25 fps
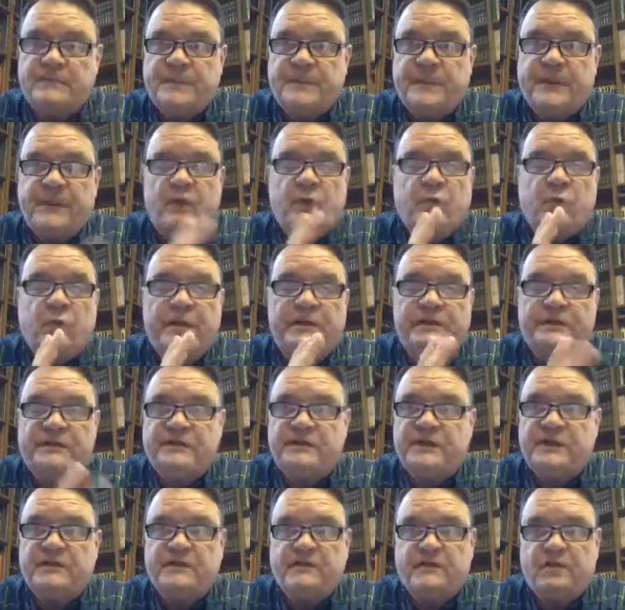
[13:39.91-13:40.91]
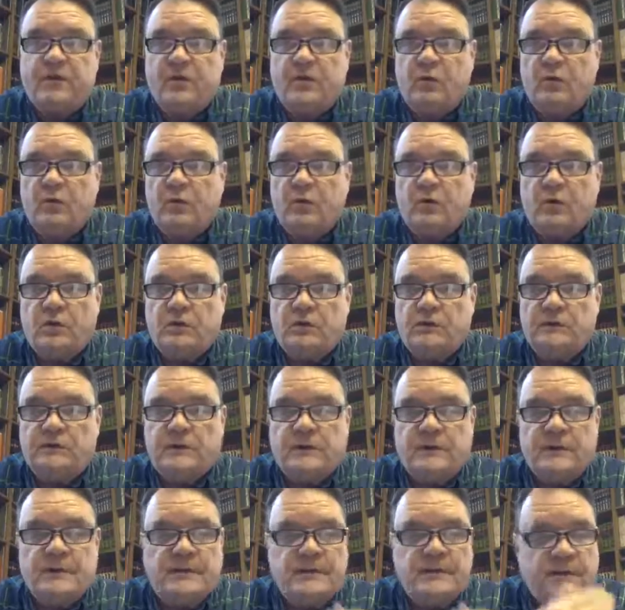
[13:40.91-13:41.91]
They're witnessing to the whole world.
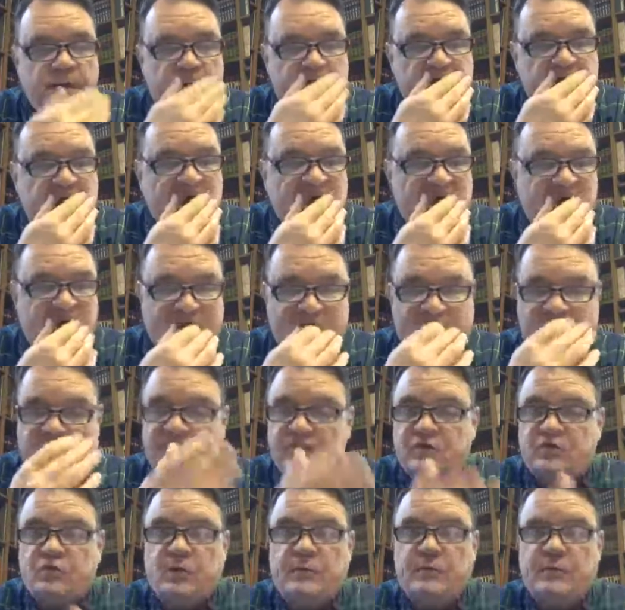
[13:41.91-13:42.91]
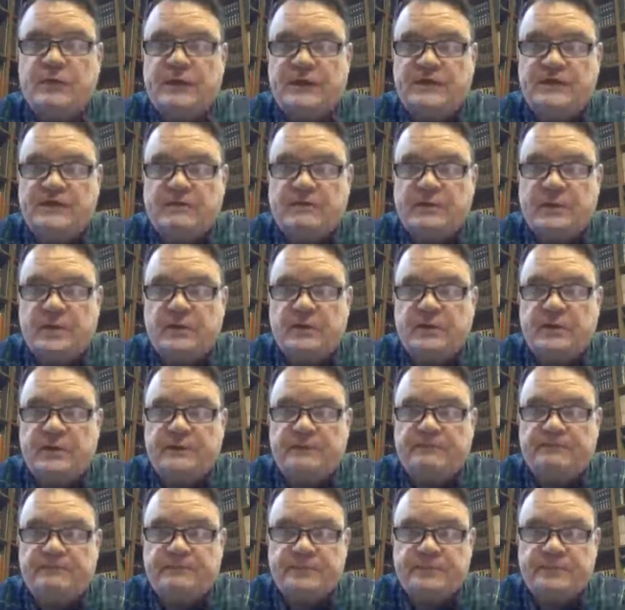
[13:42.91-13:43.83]
This is during the tribulation period.